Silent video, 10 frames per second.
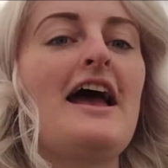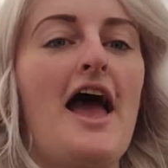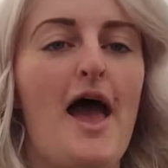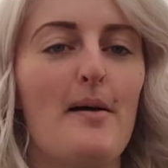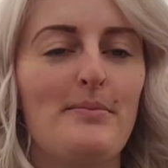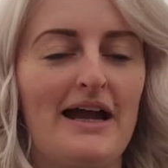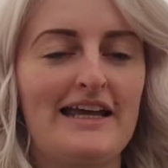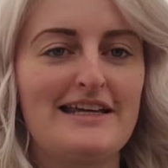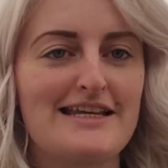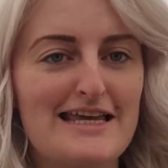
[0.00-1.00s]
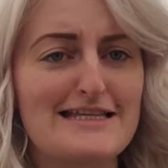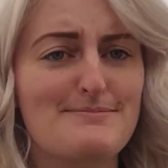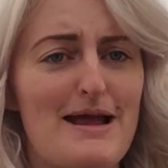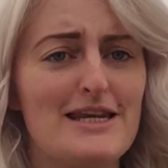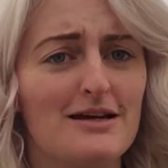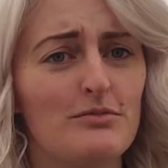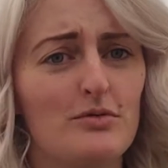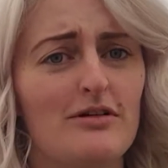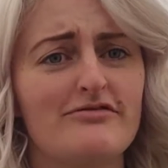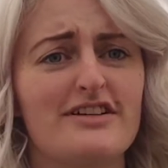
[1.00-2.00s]
Um, Pancake Day is my number
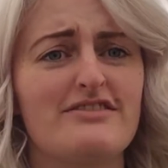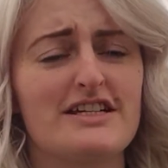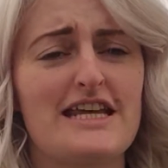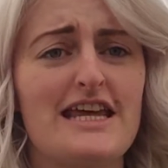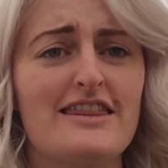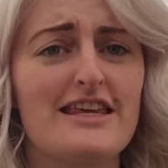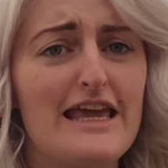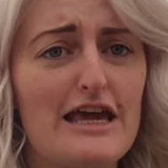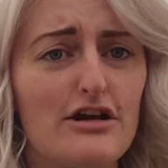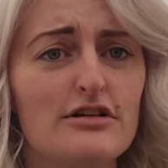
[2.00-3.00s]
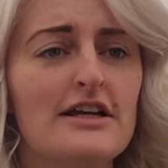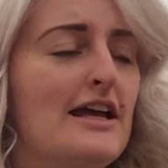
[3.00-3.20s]
one favorite day of the year.